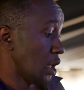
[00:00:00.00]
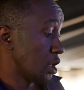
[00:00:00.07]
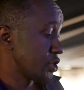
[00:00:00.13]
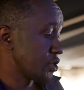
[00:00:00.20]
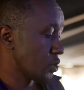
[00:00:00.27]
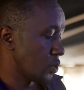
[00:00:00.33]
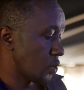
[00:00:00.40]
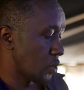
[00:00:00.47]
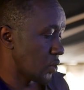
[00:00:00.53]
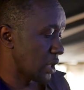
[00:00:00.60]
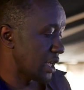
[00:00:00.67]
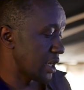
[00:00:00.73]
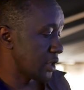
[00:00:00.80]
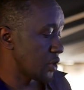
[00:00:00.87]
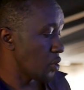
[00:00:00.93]
So on
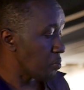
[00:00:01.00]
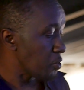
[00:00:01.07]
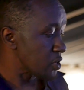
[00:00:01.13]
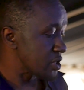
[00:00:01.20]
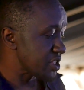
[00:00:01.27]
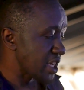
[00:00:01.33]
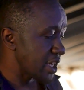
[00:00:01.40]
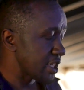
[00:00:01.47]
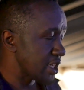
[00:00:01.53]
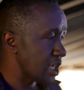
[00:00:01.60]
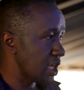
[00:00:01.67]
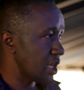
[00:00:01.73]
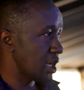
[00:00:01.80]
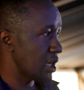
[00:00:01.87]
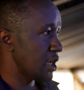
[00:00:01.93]
a normal
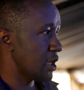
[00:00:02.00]
Sunday,